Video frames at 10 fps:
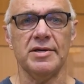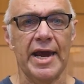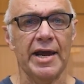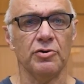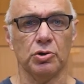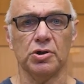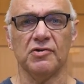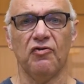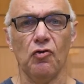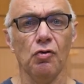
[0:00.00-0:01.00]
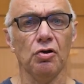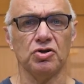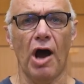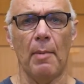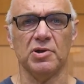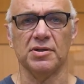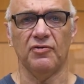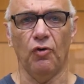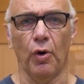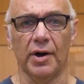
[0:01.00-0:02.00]
dangerous, foolish
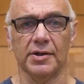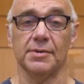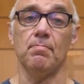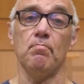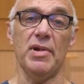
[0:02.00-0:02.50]
options for us.